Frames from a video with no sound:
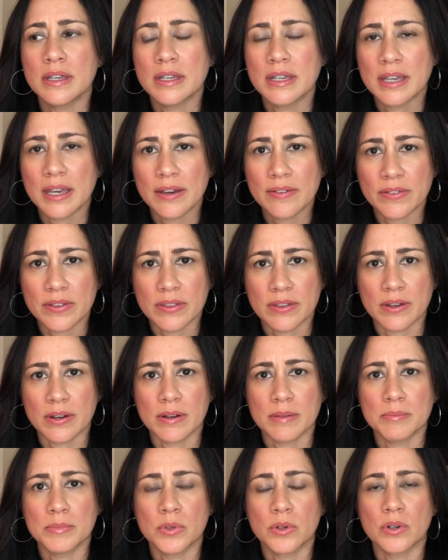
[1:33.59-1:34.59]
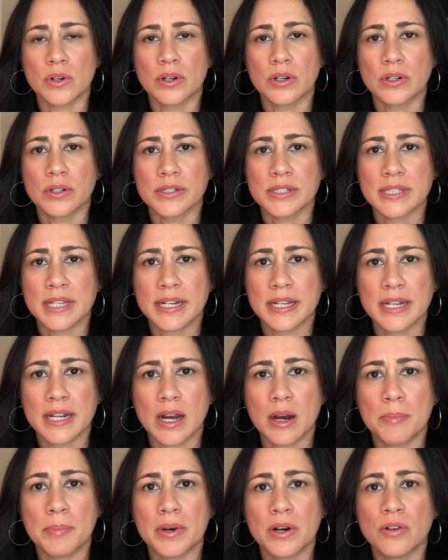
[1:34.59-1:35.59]
giving them or setting
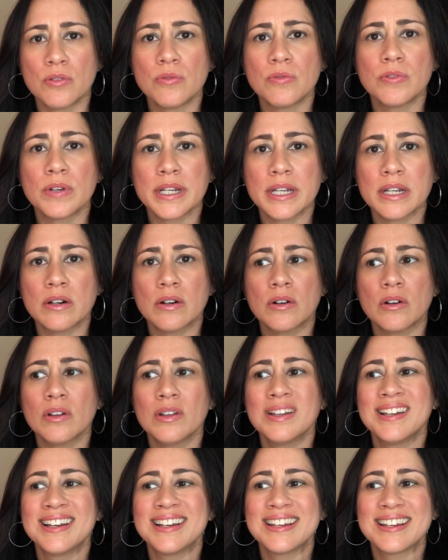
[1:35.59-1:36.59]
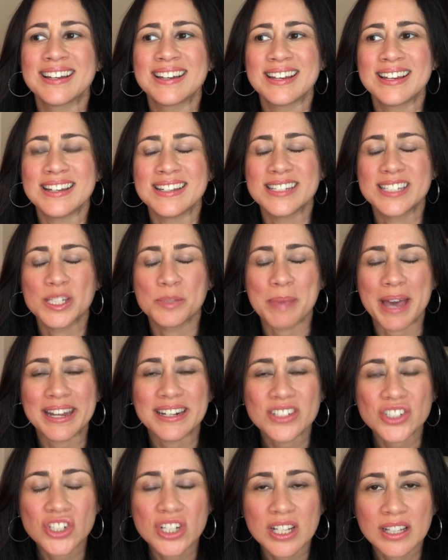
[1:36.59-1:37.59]
up a real
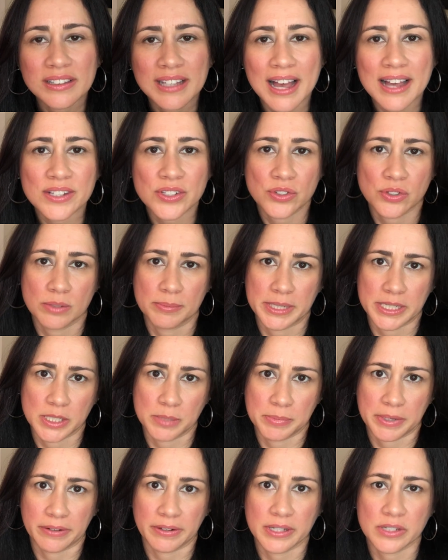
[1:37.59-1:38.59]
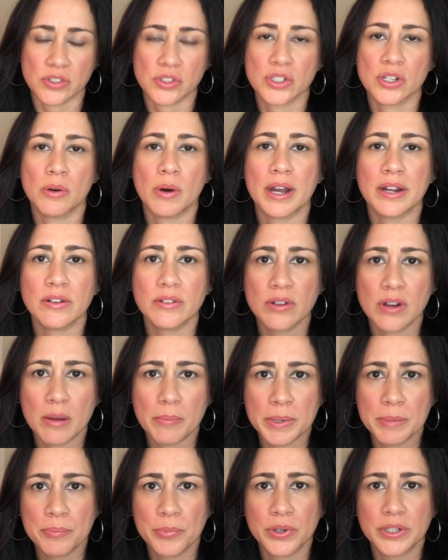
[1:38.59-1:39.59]
Spanish classroom experience. So I grew
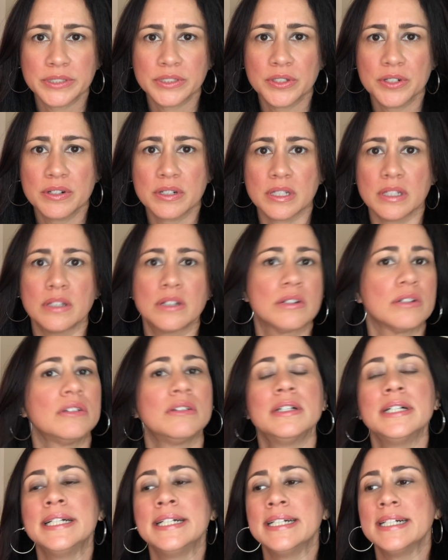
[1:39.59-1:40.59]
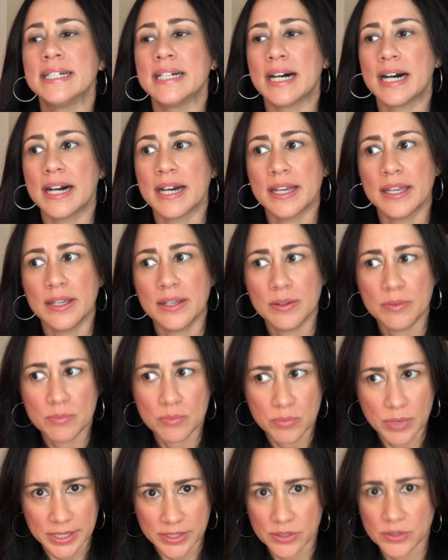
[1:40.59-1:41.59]
up in Puerto Rico. I
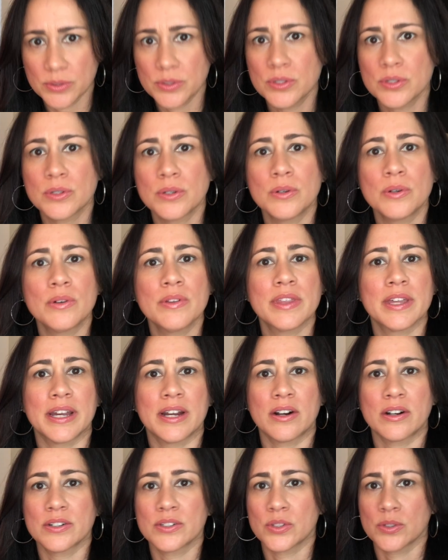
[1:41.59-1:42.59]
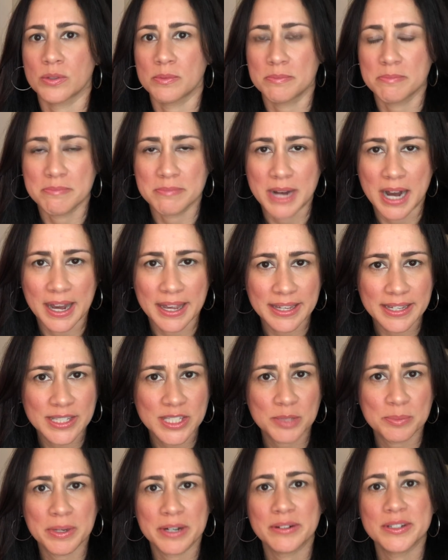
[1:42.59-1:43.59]
went to school there, so my
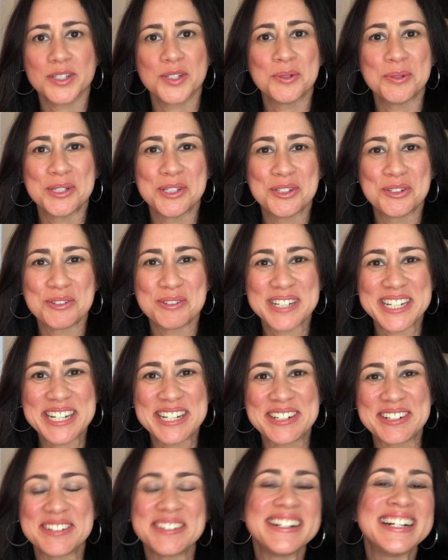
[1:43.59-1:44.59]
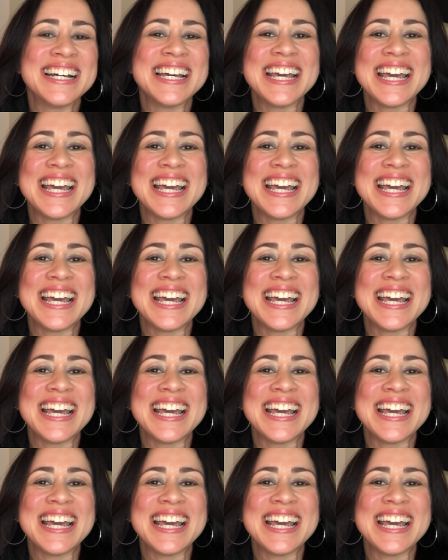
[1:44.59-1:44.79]
experience was real,